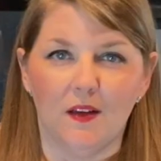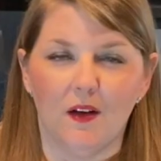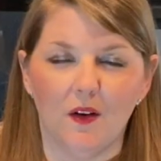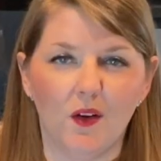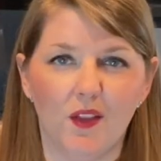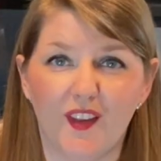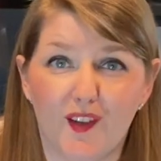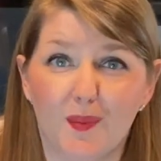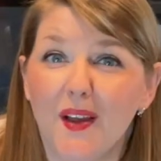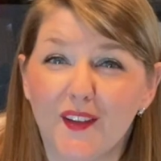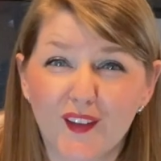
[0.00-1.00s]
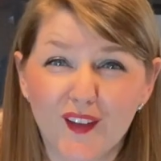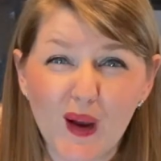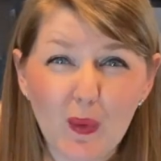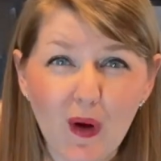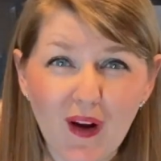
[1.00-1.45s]
Oh, this smells
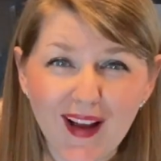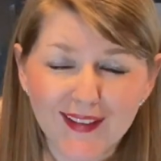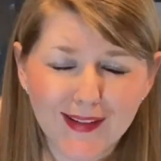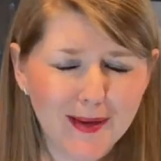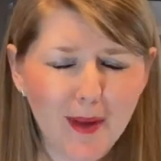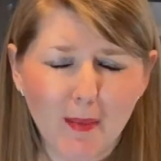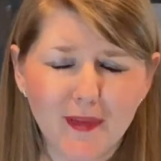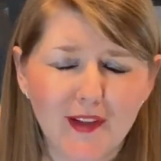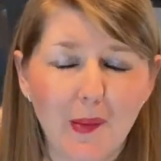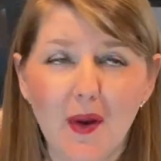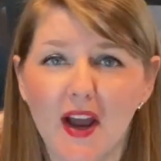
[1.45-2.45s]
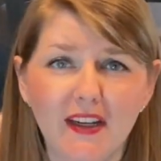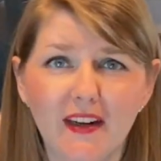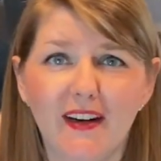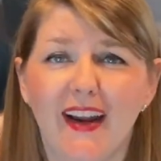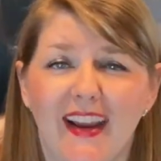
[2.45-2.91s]
so awesome. I'm so
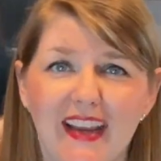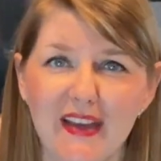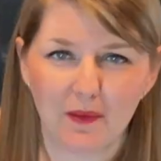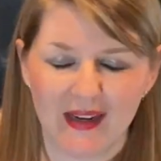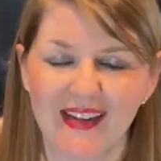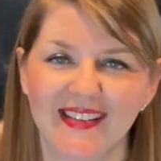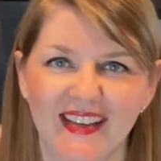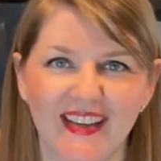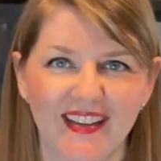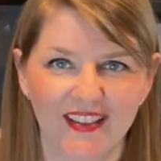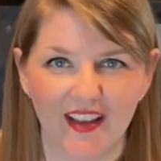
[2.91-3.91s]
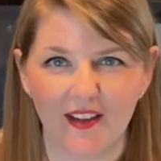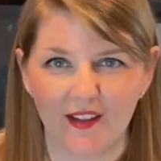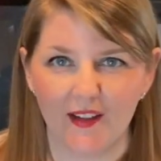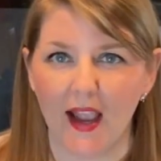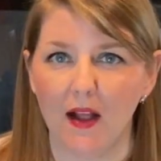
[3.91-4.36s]
hungry. I can't wait to eat
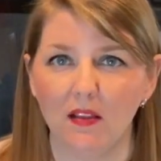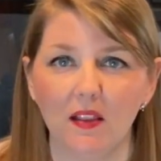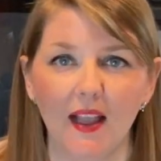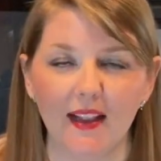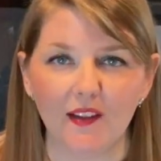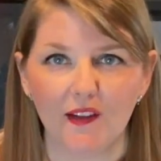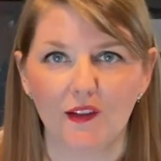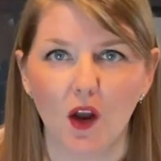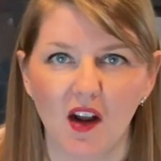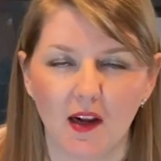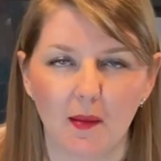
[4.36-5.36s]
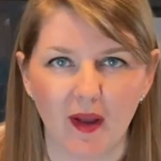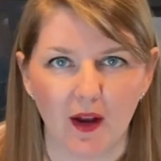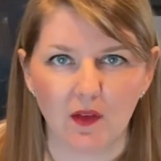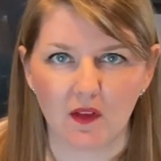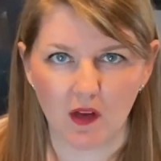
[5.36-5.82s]
this. Now let's talk
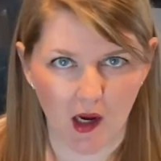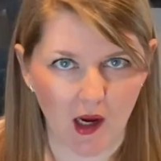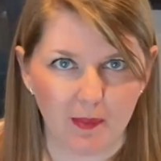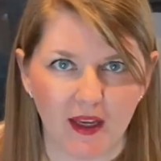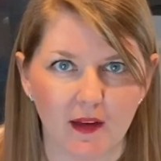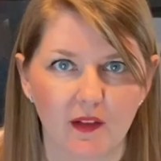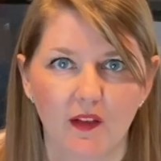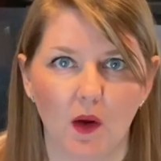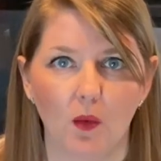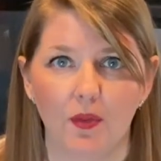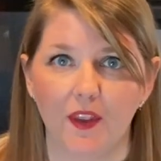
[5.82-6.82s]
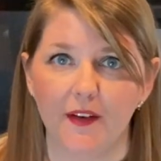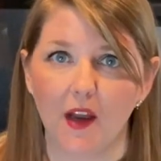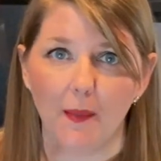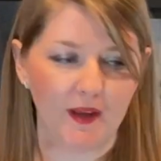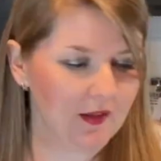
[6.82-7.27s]
about toppings. So the
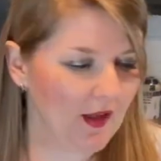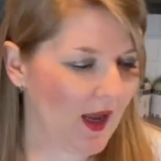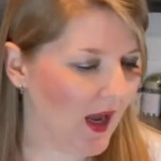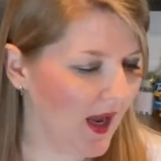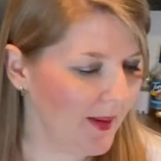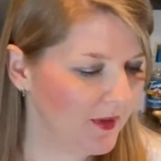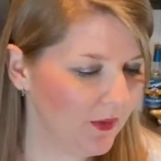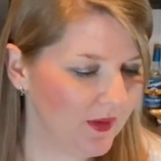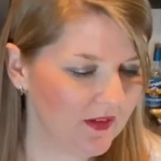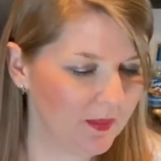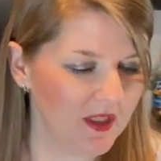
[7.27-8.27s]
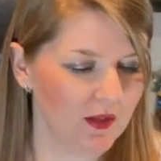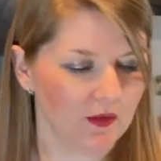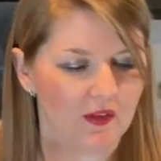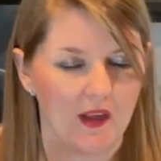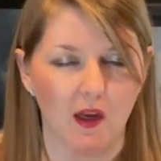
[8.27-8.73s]
toppings that I'm going to be
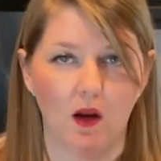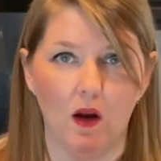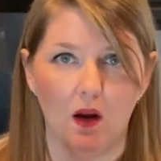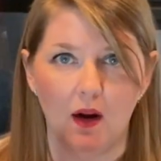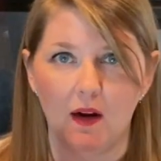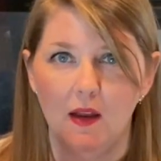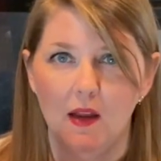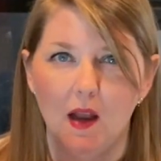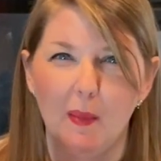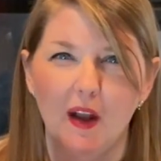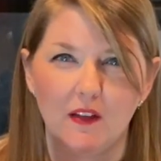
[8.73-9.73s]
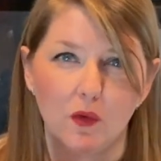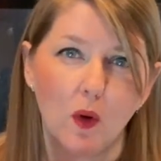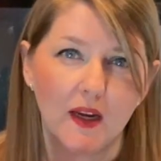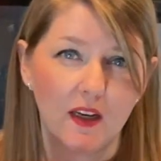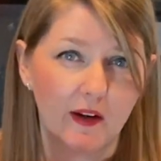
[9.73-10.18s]
using are about
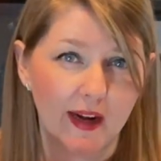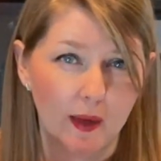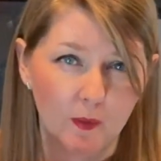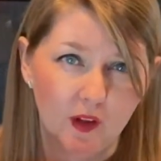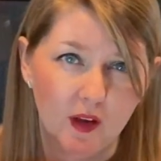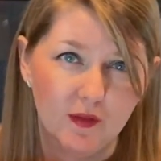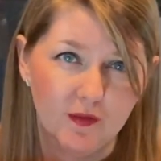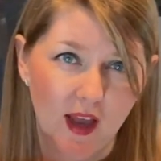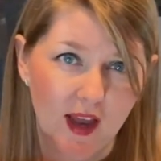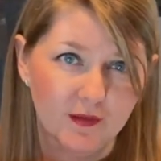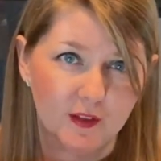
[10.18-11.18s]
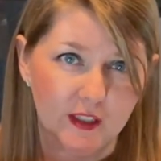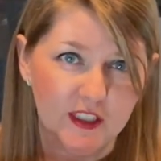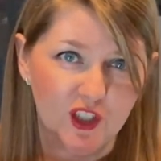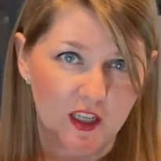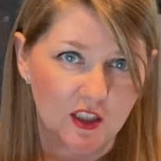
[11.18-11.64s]
20 grams of
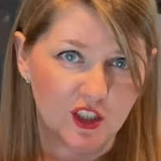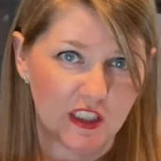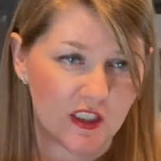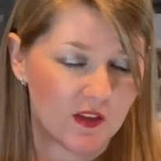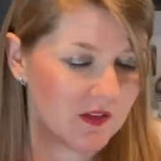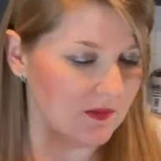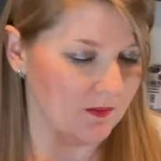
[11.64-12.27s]
fat-free cheddar cheese.